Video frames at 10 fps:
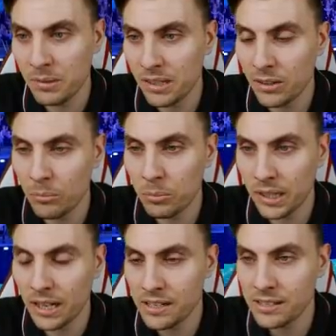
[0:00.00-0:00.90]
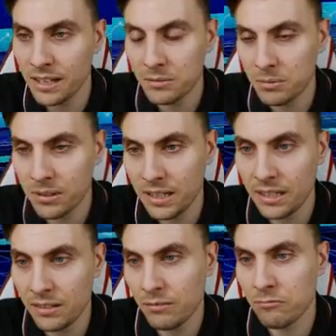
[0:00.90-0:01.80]
it complicates things with
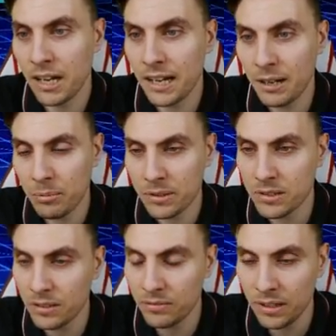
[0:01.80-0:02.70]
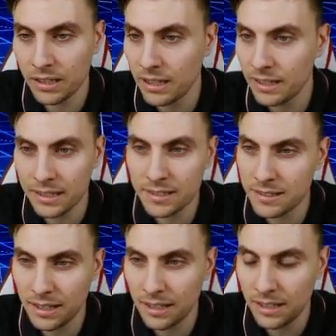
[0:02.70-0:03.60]
needing the rain up and stuff like that. It's
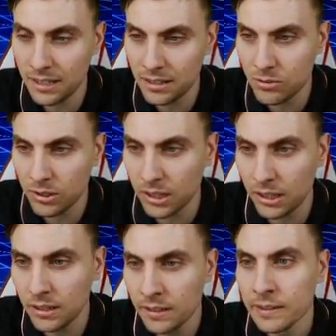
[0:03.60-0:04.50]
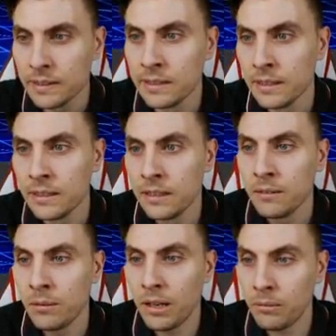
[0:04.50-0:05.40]
uh, it's tricky.
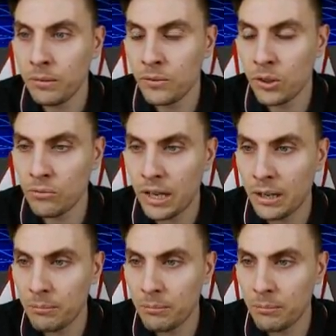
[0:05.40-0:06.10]
Well, we've got the rain up